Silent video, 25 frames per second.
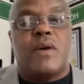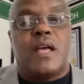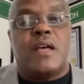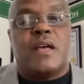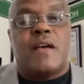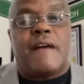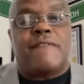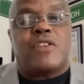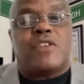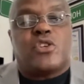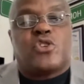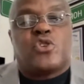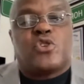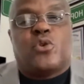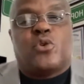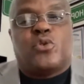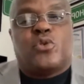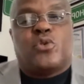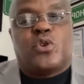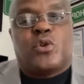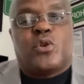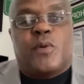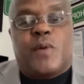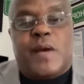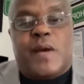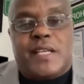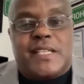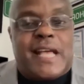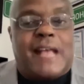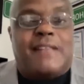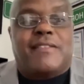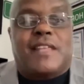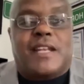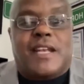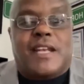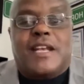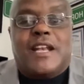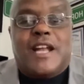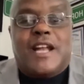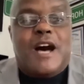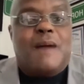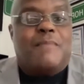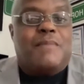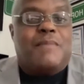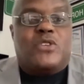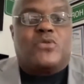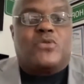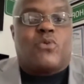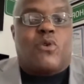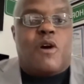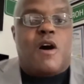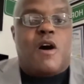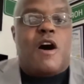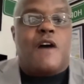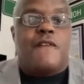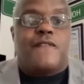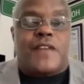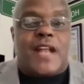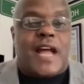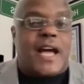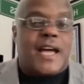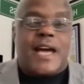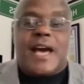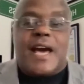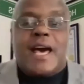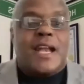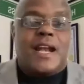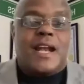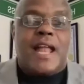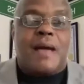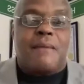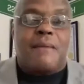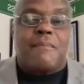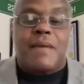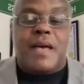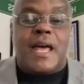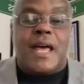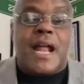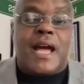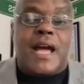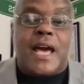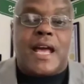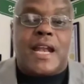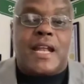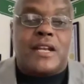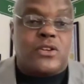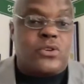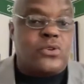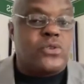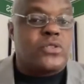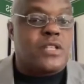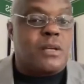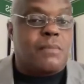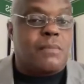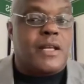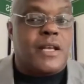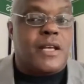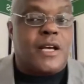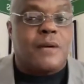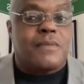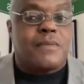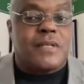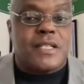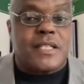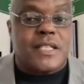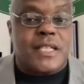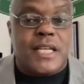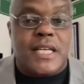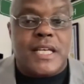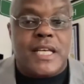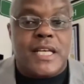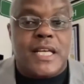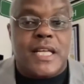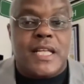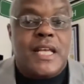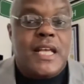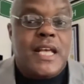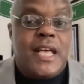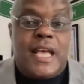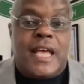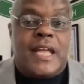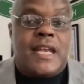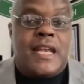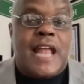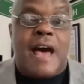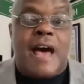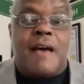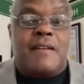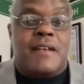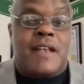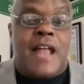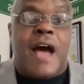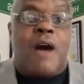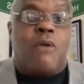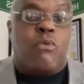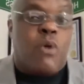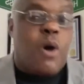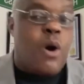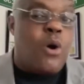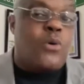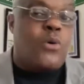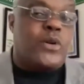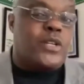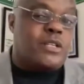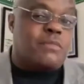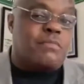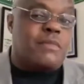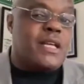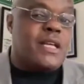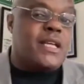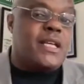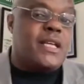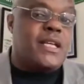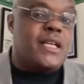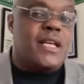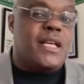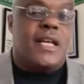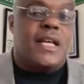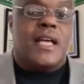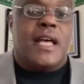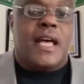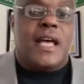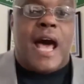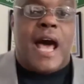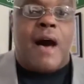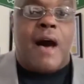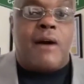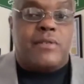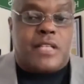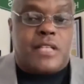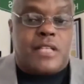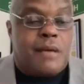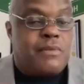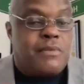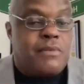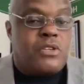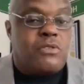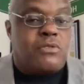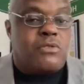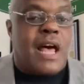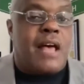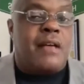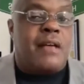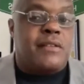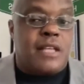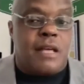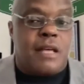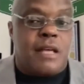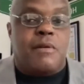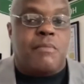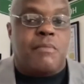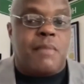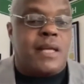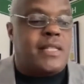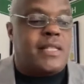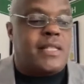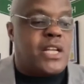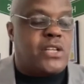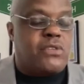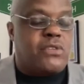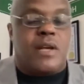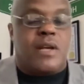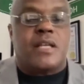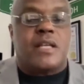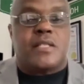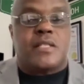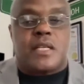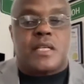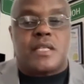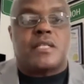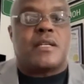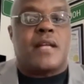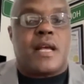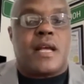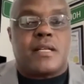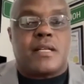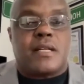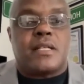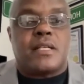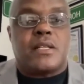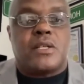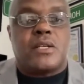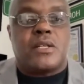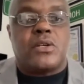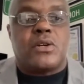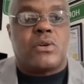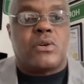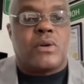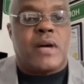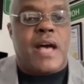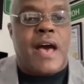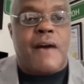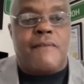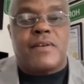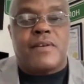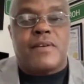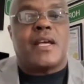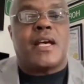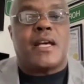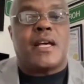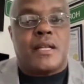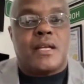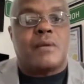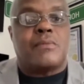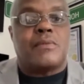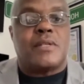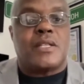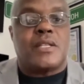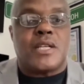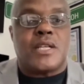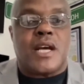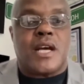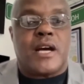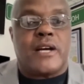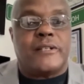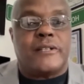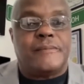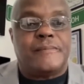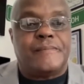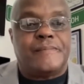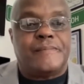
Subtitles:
after 2 or 3 weeks, after the numbness wore off, and I kind of like, man, I got to do something to help this kid, and not woe is me. I was able to make that transition, actually, advocate and help the child.